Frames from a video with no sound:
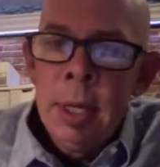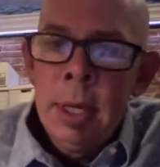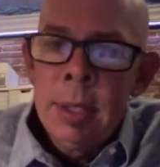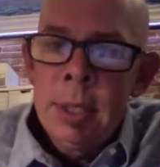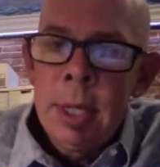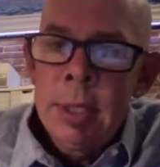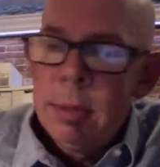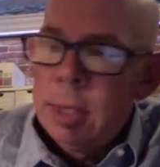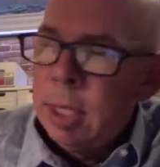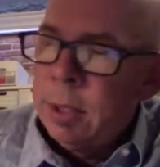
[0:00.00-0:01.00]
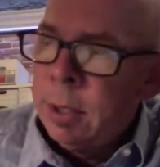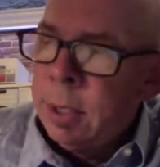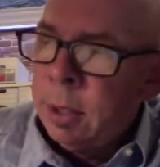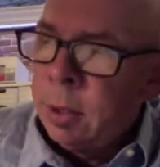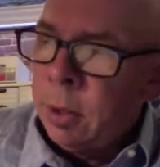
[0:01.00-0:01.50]
size limitations
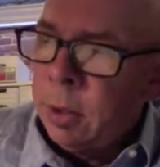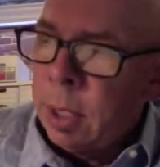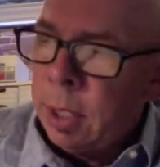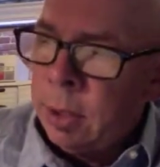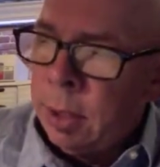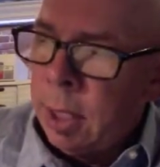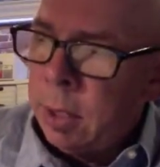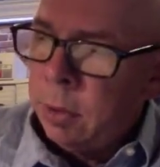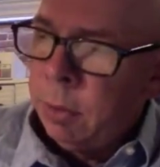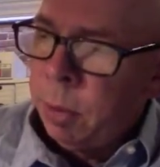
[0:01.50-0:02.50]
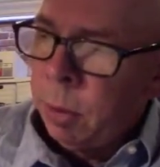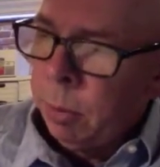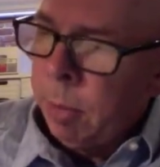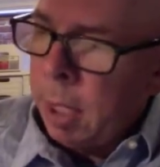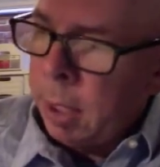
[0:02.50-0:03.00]
in the co-location national
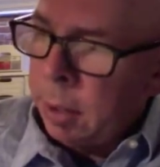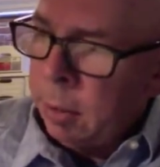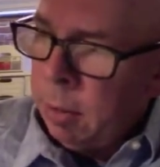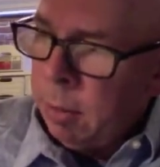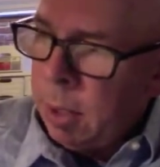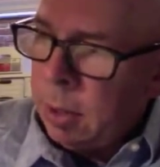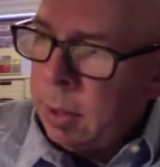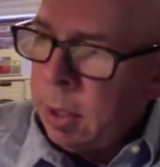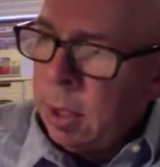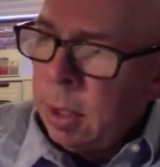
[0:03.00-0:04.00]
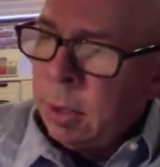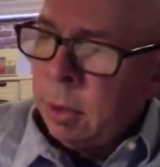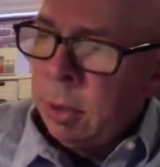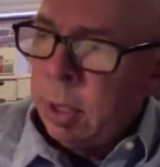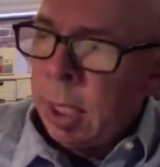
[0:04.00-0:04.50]
programmatic agreement. So
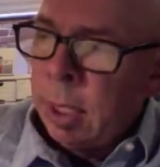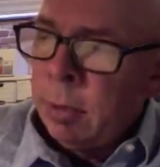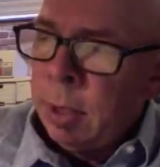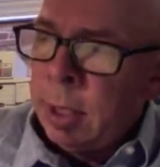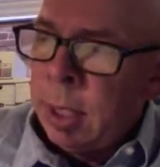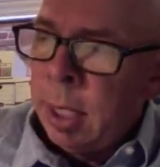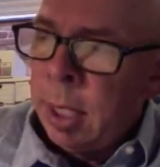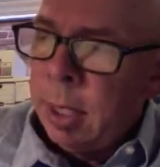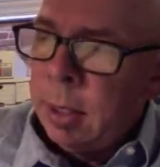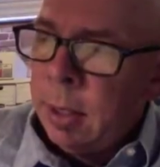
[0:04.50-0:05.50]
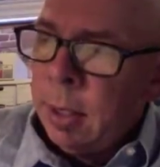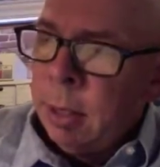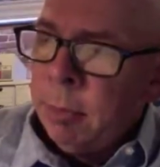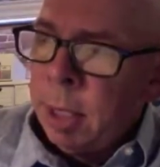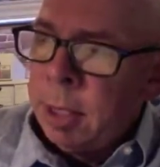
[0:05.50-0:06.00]
you can't increase the height
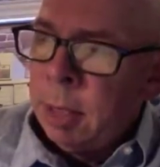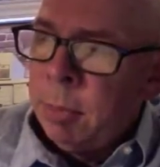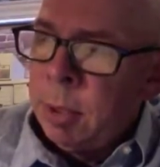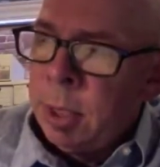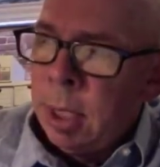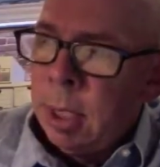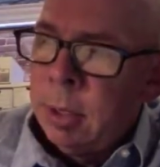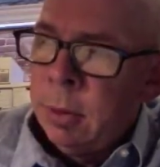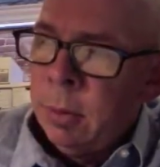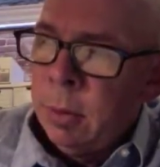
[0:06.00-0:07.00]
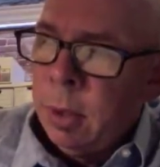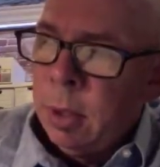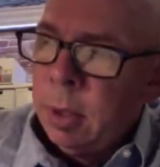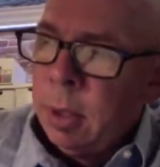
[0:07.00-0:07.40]
by 10% or